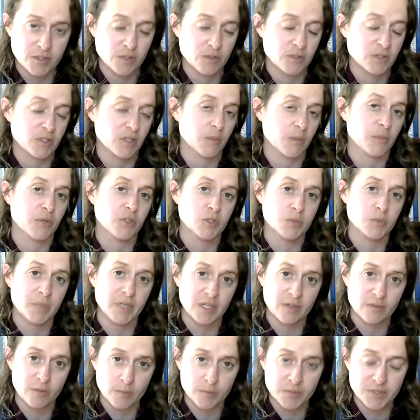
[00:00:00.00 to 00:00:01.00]
You saw
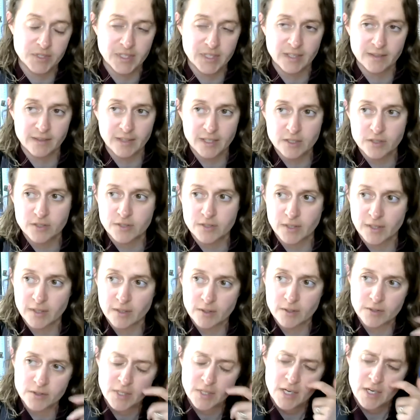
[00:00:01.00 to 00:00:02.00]
pushback from state
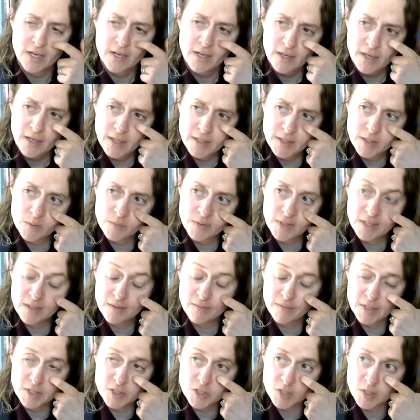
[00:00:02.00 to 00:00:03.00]
legislators. And you then
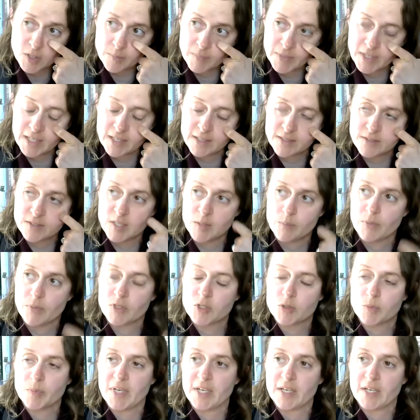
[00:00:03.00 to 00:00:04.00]
eventually began to see
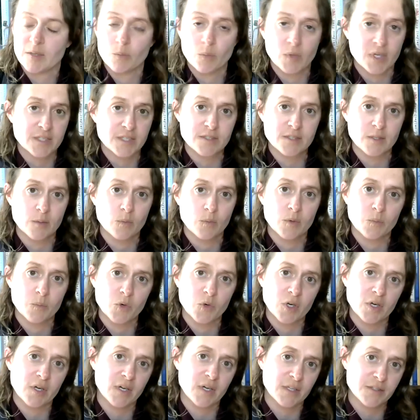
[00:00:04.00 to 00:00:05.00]
pushback in ways that were
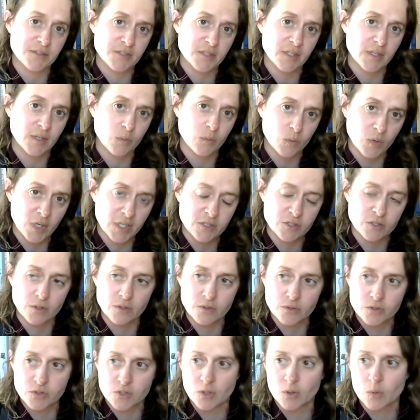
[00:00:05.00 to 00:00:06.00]
more consequential.
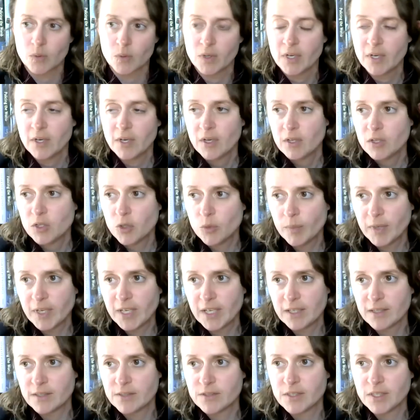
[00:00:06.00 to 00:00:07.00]
So you
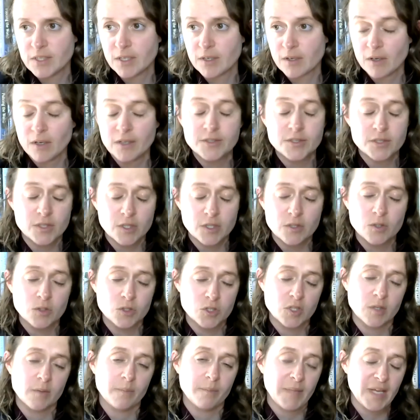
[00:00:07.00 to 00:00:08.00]
began to see
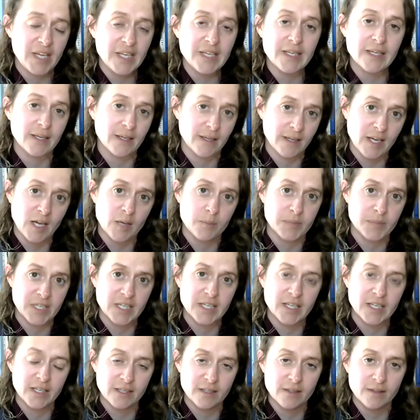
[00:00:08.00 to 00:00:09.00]
constitution making
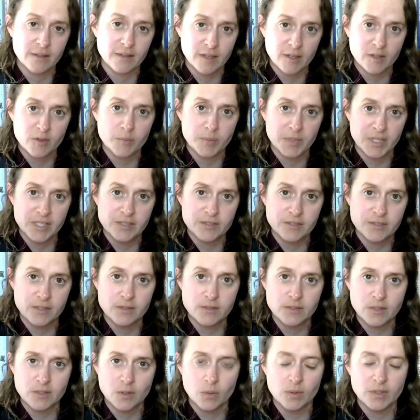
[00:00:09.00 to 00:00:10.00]
happening in a lot of
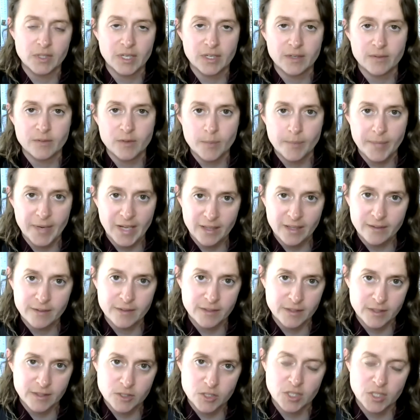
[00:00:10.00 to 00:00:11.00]
places. So a lot of the ballot
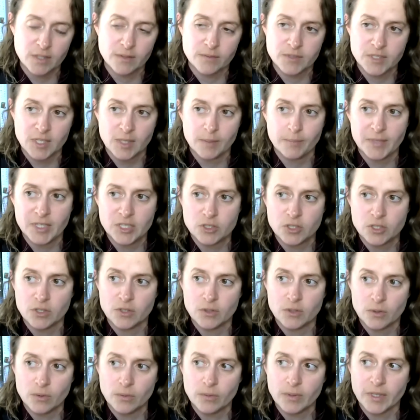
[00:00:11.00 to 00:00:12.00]
initiatives I mentioned
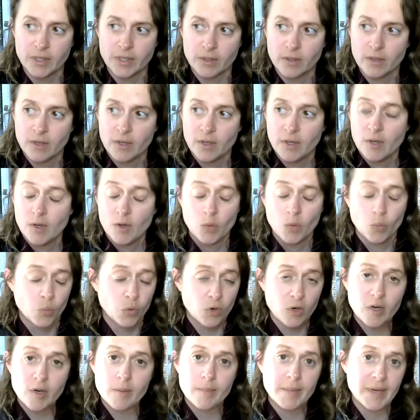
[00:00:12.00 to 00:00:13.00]
earlier
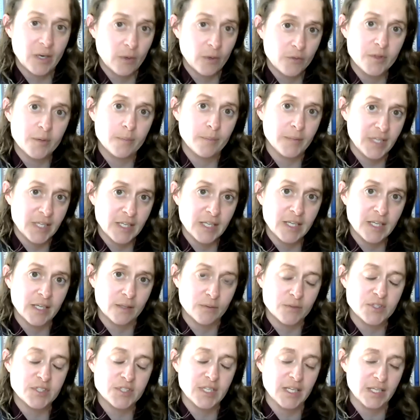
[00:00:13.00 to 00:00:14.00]
were about the meaning
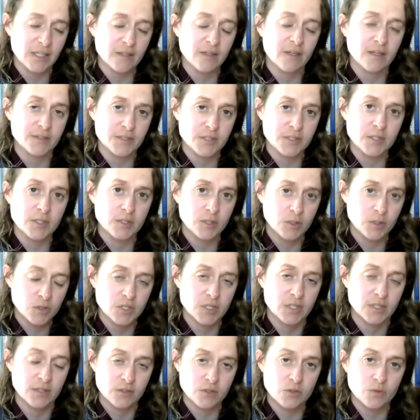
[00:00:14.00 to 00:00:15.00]
of state
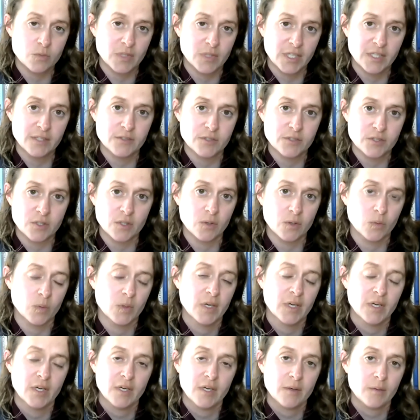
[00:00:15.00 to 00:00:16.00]
constitutions, right? So
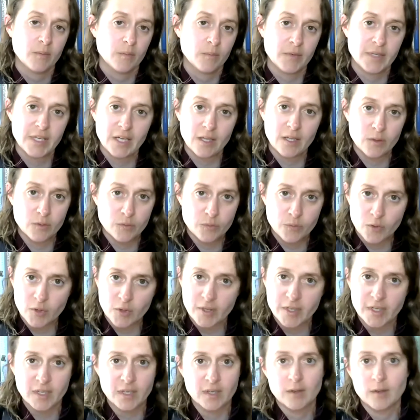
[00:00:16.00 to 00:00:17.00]

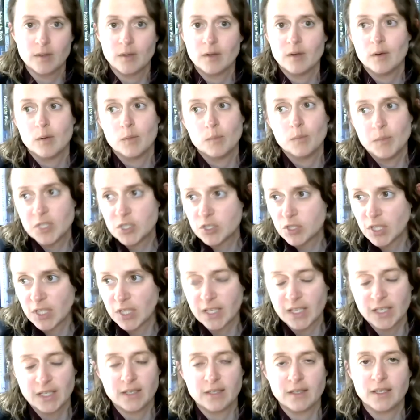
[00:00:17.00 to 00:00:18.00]
California,
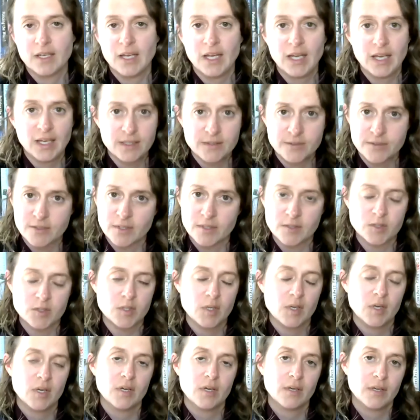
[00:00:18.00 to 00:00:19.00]
Michigan,
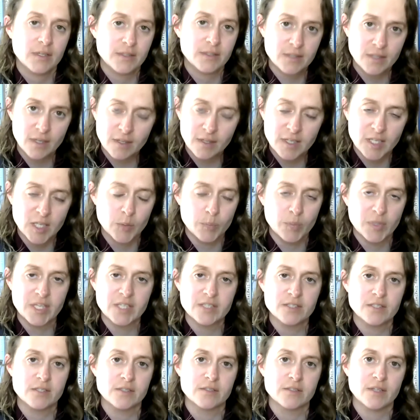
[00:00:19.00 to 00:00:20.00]
Kansas, Kentucky,
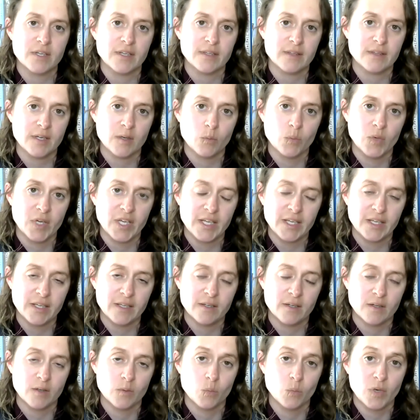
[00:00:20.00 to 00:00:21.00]
places like that weighing
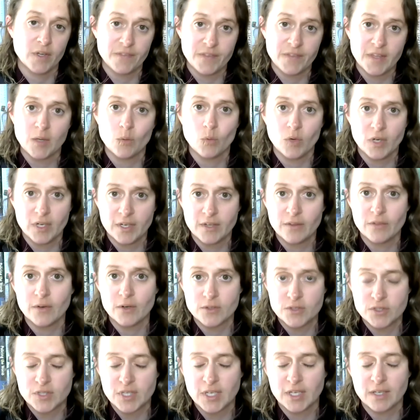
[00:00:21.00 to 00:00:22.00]
in on what they wanted their
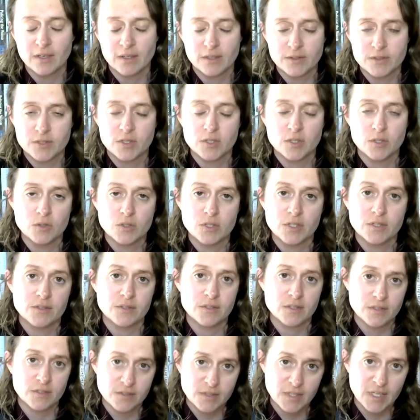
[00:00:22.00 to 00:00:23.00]
state constitutions
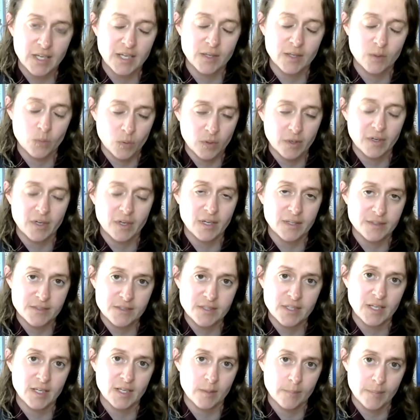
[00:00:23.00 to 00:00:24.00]
to say or not
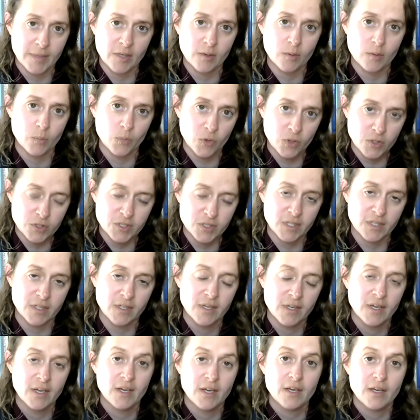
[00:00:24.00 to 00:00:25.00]
say about abortion.
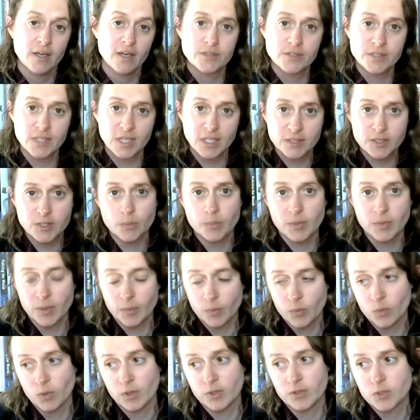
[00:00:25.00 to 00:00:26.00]
State
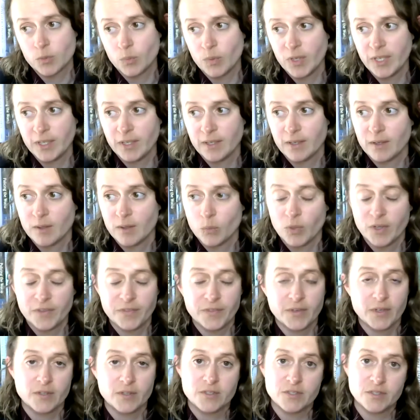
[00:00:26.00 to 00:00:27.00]
Supreme Courts weighing in on what
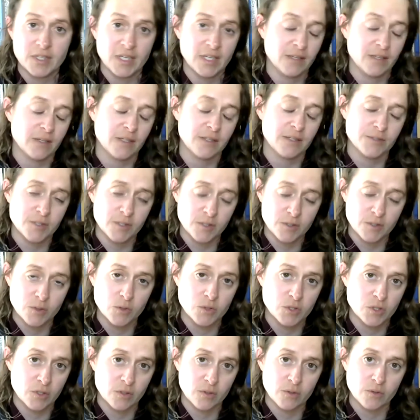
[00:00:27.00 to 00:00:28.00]
their state
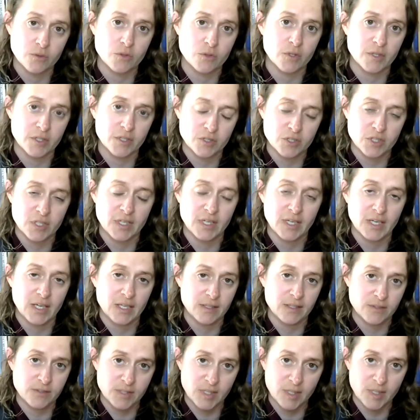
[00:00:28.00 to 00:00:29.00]
constitutional tradition had
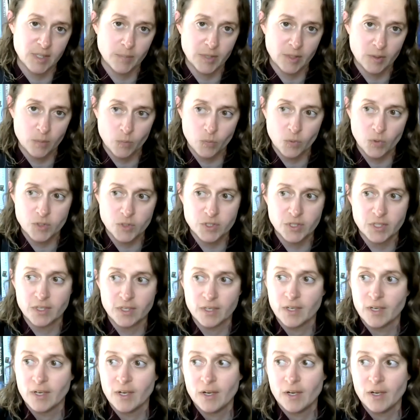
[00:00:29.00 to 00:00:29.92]
to say about abortion.